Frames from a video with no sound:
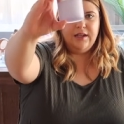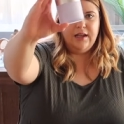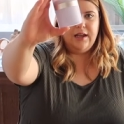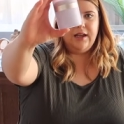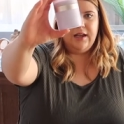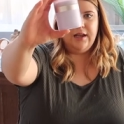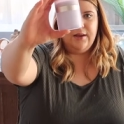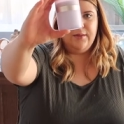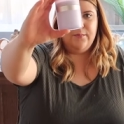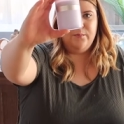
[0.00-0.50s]

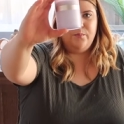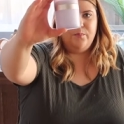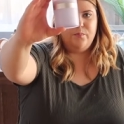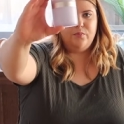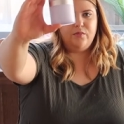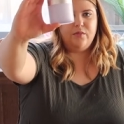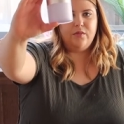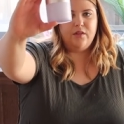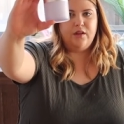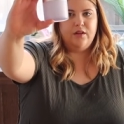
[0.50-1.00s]

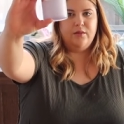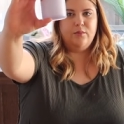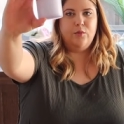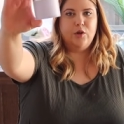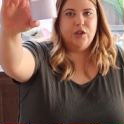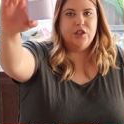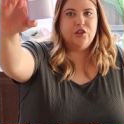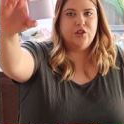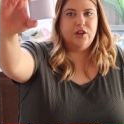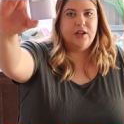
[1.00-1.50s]

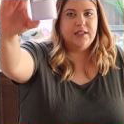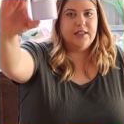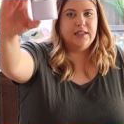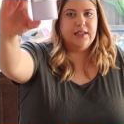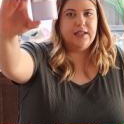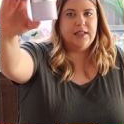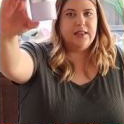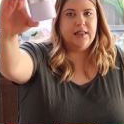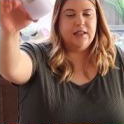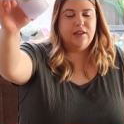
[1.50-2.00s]

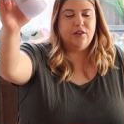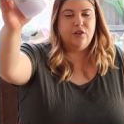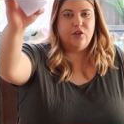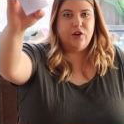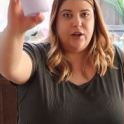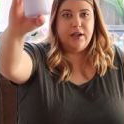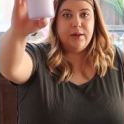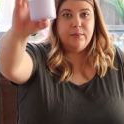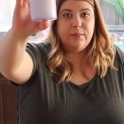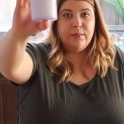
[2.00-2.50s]
Moisturizing
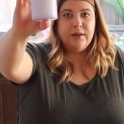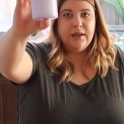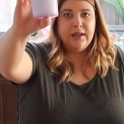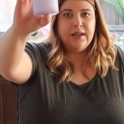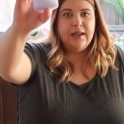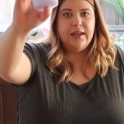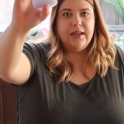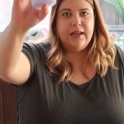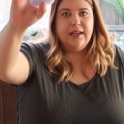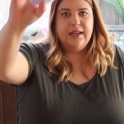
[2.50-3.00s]
Cream.
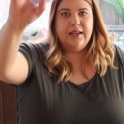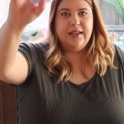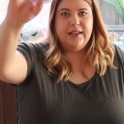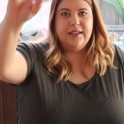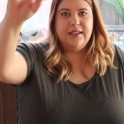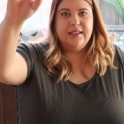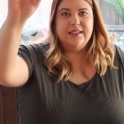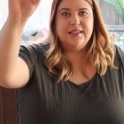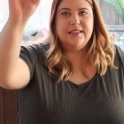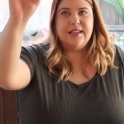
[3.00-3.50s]
It
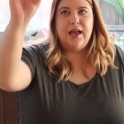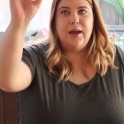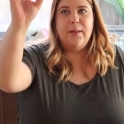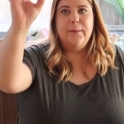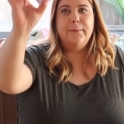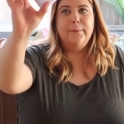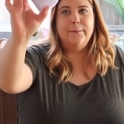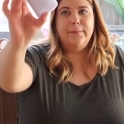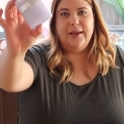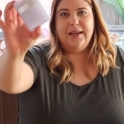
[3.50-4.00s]
is
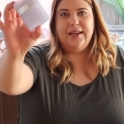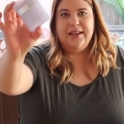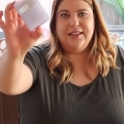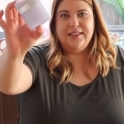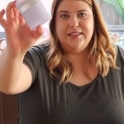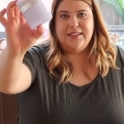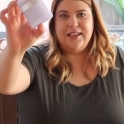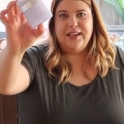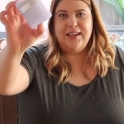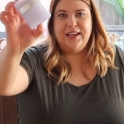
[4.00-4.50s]

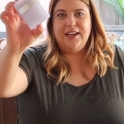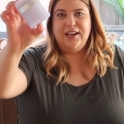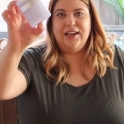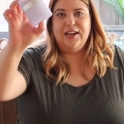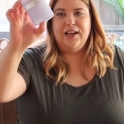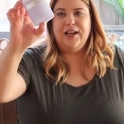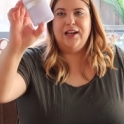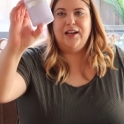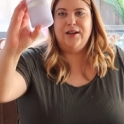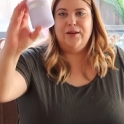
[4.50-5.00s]

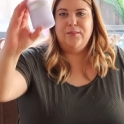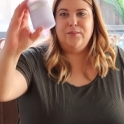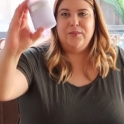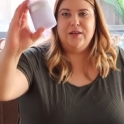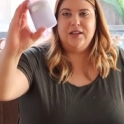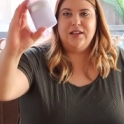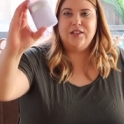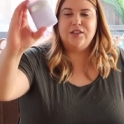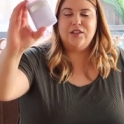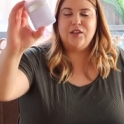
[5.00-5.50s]
amazing.
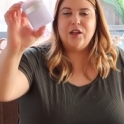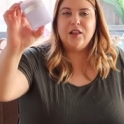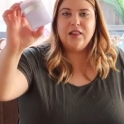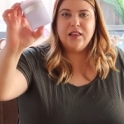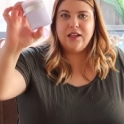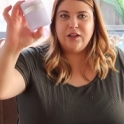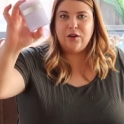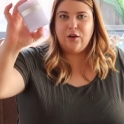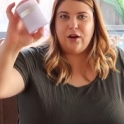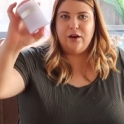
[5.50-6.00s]
It's
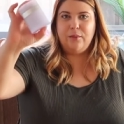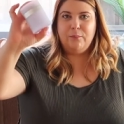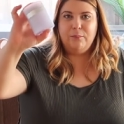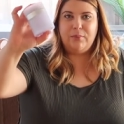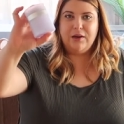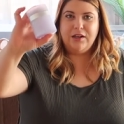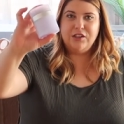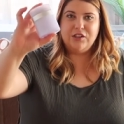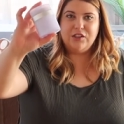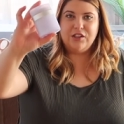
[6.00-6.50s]
certainly not a
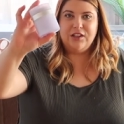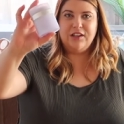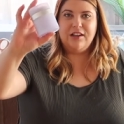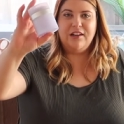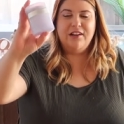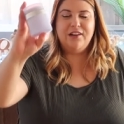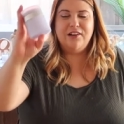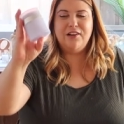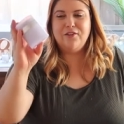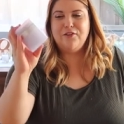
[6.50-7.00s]
budget
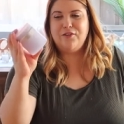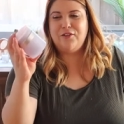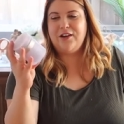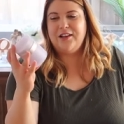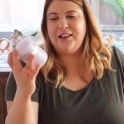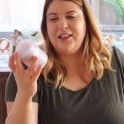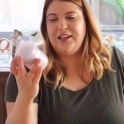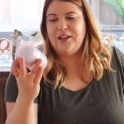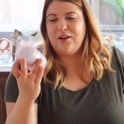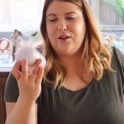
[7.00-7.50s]

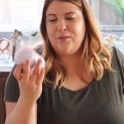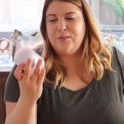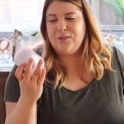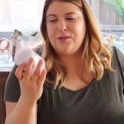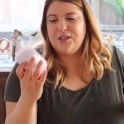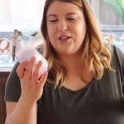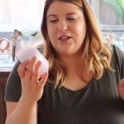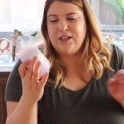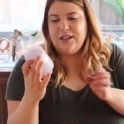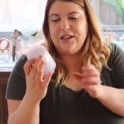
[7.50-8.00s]
friendly
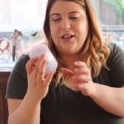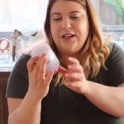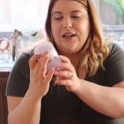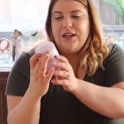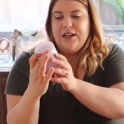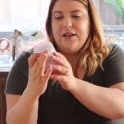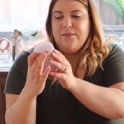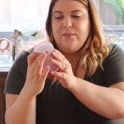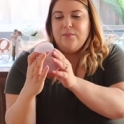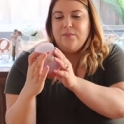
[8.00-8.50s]
option,
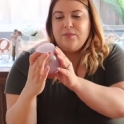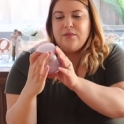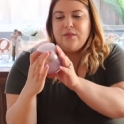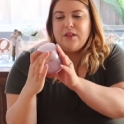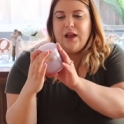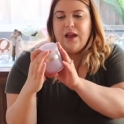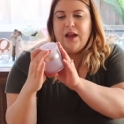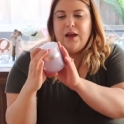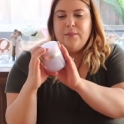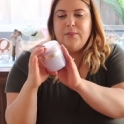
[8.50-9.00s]

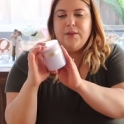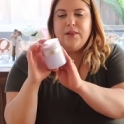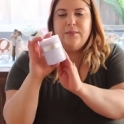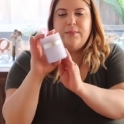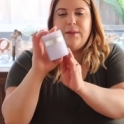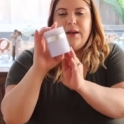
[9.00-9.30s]
but the